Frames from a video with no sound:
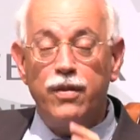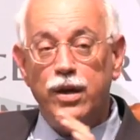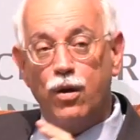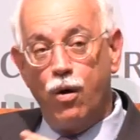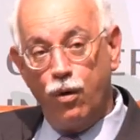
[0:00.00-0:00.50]

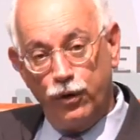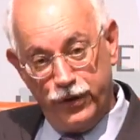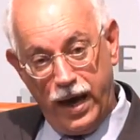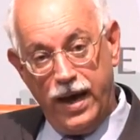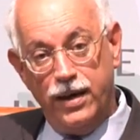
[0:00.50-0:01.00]
The
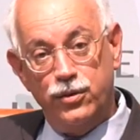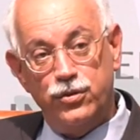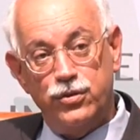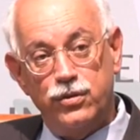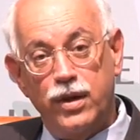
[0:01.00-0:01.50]
old
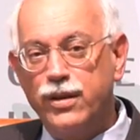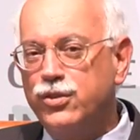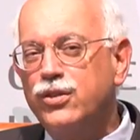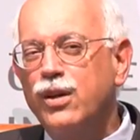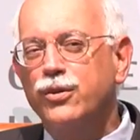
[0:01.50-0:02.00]
days,
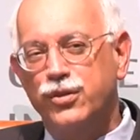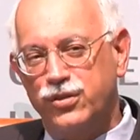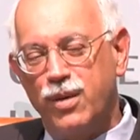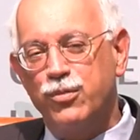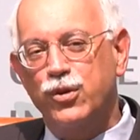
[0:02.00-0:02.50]
and still to
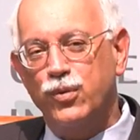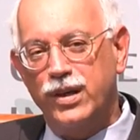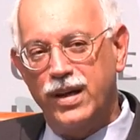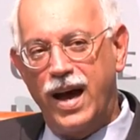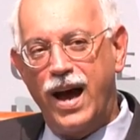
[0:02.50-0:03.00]
some
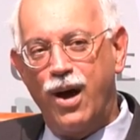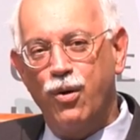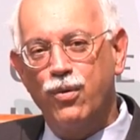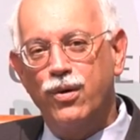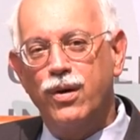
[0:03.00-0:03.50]
degree
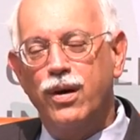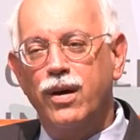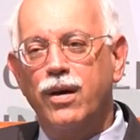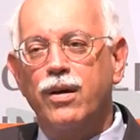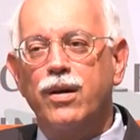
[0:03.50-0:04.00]
now,
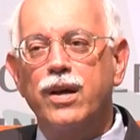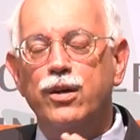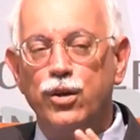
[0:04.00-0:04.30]
it